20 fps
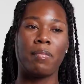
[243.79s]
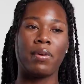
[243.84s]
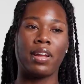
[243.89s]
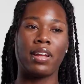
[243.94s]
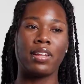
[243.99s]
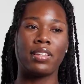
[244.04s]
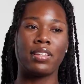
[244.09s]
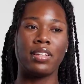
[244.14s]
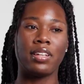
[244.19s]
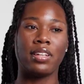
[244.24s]
But
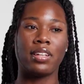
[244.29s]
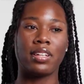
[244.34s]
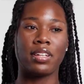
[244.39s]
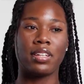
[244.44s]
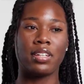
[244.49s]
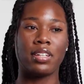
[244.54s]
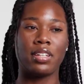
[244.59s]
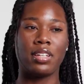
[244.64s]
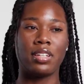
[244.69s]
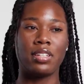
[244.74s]
I think
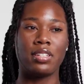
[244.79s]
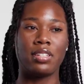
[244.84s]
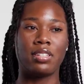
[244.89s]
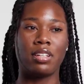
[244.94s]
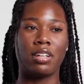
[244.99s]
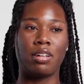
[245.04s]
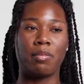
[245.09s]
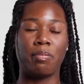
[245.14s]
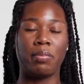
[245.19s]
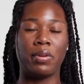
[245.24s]

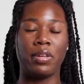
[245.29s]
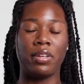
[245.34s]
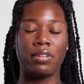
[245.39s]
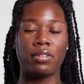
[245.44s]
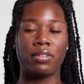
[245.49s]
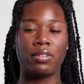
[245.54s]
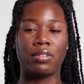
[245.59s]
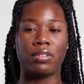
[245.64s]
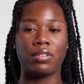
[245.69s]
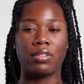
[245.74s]
his
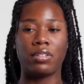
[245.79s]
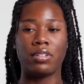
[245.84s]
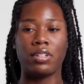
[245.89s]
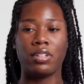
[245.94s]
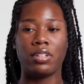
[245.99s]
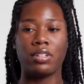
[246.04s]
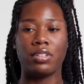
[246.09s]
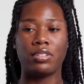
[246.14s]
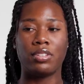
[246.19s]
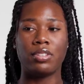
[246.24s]
appeal
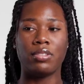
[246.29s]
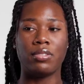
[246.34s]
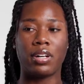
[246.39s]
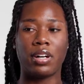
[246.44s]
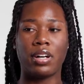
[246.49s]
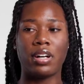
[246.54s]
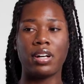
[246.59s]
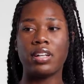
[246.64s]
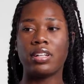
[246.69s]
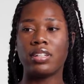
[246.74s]
to
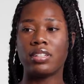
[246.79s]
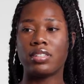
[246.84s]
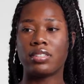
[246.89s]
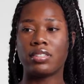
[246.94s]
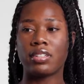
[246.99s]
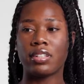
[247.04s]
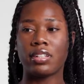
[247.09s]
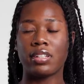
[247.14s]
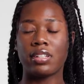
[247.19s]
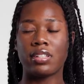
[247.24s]

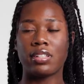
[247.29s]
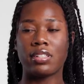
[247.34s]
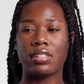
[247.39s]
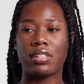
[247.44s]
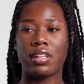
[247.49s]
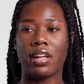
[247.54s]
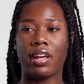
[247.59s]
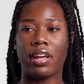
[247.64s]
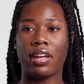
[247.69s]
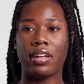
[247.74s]
us is
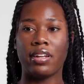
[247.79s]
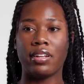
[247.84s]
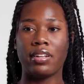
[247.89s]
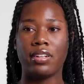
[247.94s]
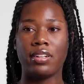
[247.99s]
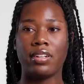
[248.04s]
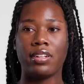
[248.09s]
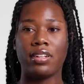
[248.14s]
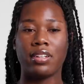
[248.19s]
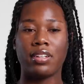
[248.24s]
that
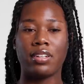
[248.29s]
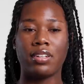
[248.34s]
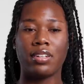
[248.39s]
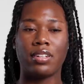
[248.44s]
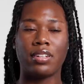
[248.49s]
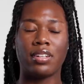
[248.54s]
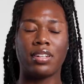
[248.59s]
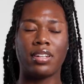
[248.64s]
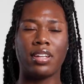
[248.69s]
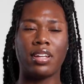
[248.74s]

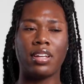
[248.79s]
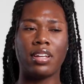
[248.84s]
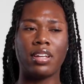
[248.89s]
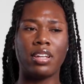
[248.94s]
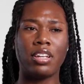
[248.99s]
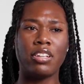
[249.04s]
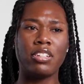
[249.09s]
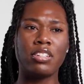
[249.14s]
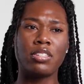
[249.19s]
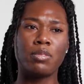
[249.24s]

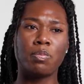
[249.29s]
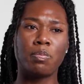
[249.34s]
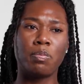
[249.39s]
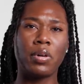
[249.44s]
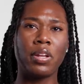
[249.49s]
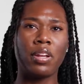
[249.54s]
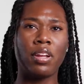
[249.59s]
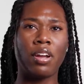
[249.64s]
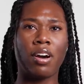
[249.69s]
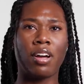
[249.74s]
he's
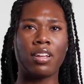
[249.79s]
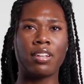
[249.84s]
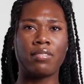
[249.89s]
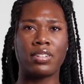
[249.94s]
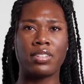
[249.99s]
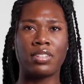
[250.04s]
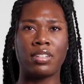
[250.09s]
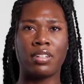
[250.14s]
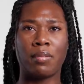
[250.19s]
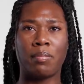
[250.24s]
putting all of
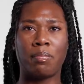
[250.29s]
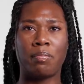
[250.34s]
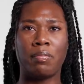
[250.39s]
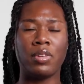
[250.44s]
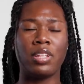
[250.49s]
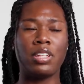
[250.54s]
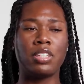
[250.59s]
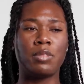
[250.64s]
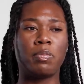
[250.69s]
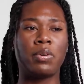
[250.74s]
us in a,
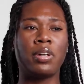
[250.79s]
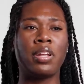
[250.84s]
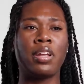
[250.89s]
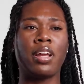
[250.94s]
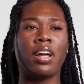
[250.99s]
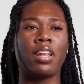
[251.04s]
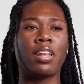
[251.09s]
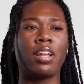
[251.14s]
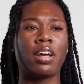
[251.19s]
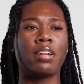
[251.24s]
he's
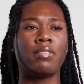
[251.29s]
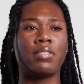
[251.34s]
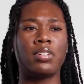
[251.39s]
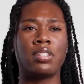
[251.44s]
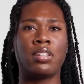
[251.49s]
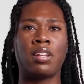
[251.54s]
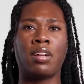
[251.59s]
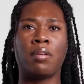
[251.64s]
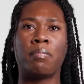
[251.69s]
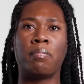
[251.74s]
putting a lot of
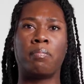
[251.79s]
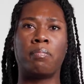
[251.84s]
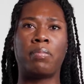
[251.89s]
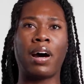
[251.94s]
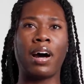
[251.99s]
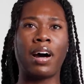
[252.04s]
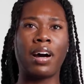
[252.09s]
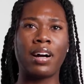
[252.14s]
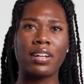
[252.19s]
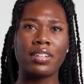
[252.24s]
us in a
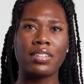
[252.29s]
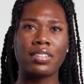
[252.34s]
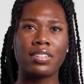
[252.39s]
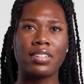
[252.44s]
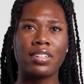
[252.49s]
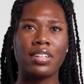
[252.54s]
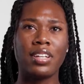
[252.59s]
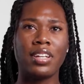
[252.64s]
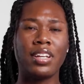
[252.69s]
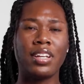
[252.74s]
box.